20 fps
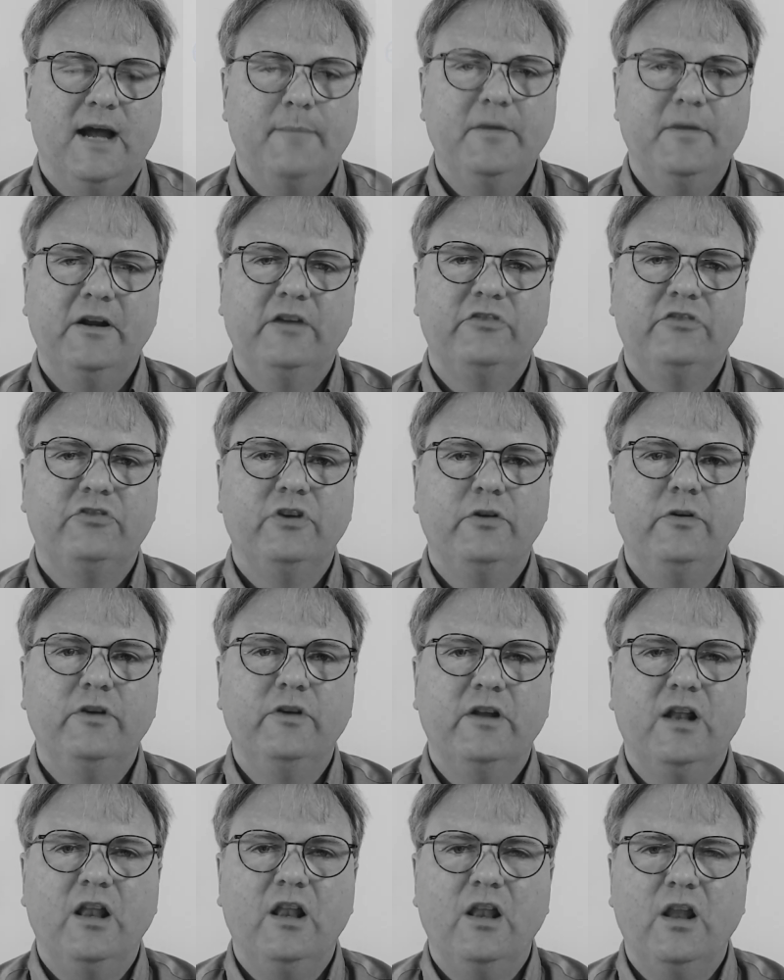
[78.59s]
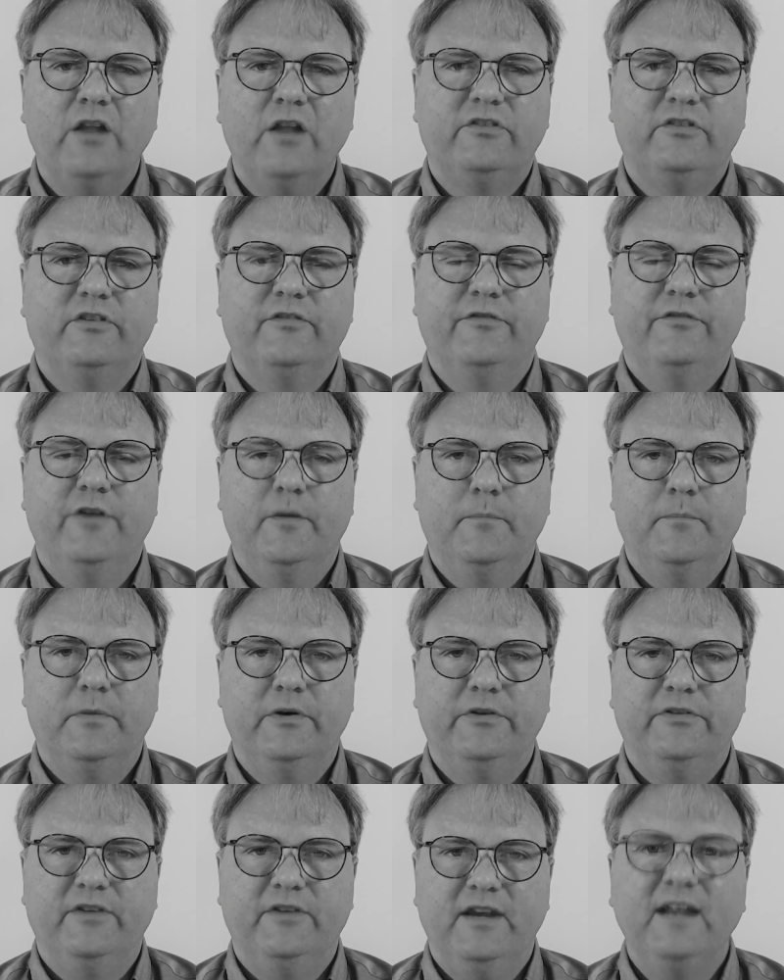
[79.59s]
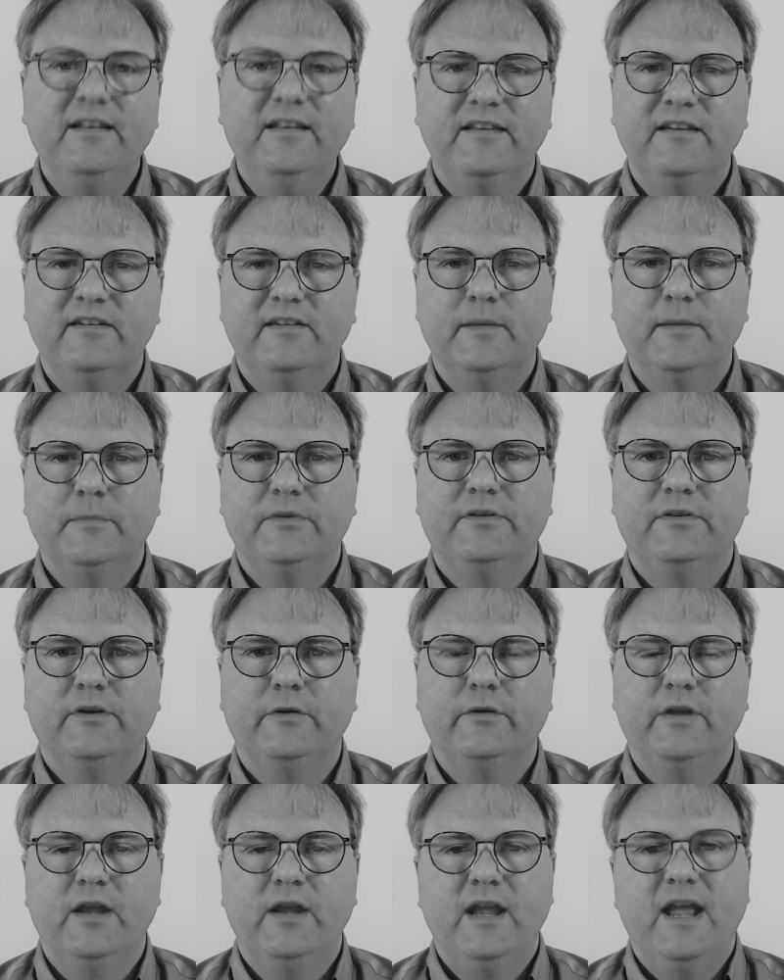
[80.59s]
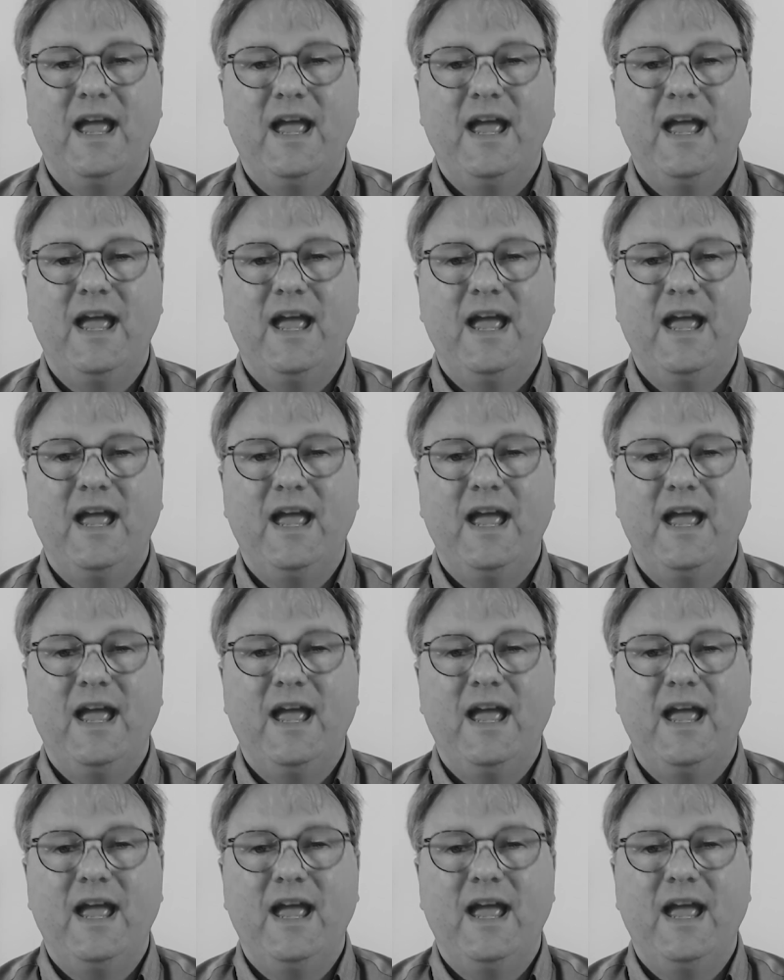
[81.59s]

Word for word: I'm going to show you lots of numbers in this episode,